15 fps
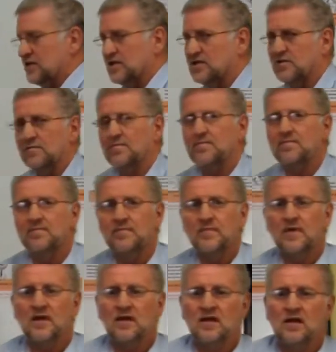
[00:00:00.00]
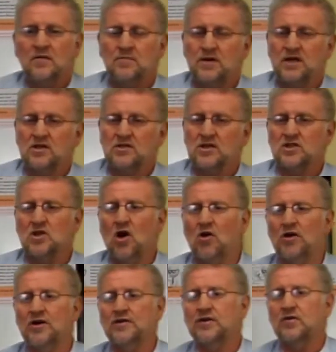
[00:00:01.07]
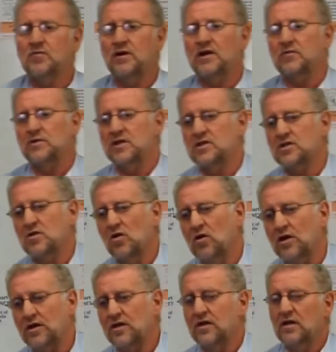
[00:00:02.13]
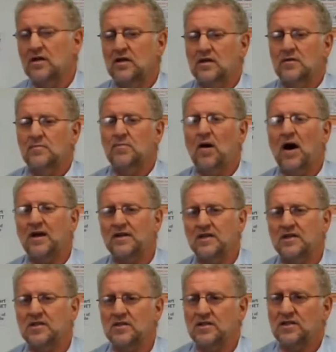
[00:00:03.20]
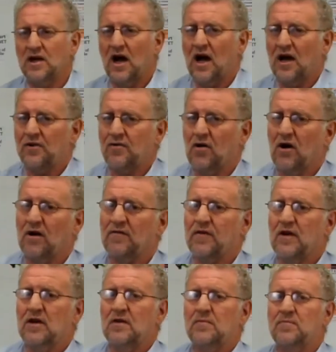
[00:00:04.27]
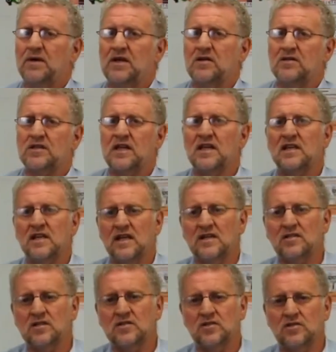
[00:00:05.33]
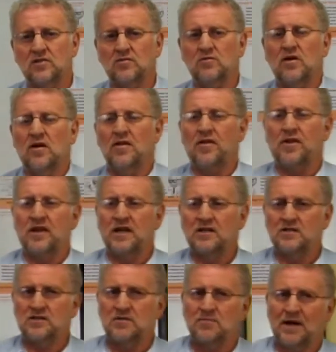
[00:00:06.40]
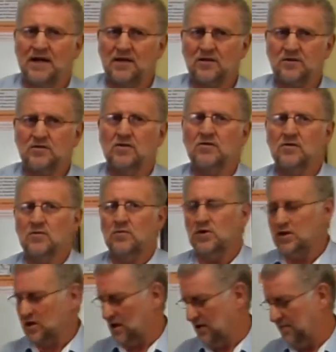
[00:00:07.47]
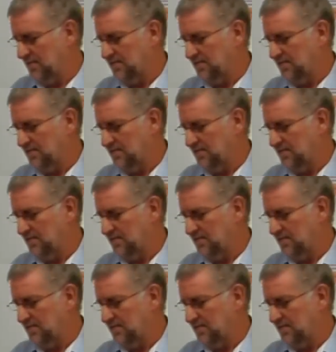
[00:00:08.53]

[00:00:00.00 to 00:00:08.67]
system, because a torrent, when you install it, partitions your hard drive because it needs to do things that make the torrent work.